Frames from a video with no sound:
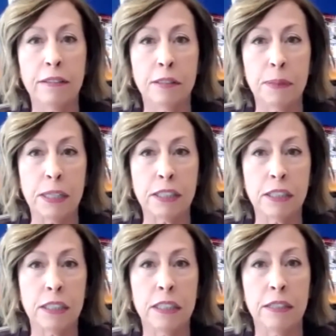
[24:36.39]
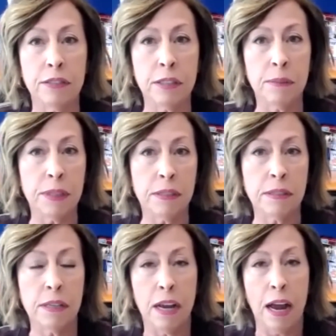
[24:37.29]
especially if
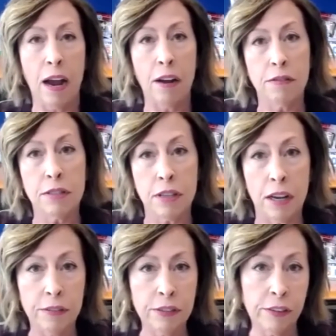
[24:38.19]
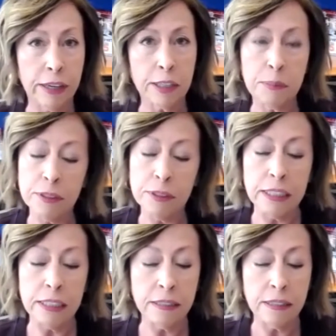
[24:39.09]
something's outside of your
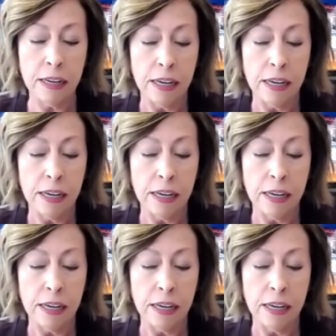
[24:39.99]
expertise.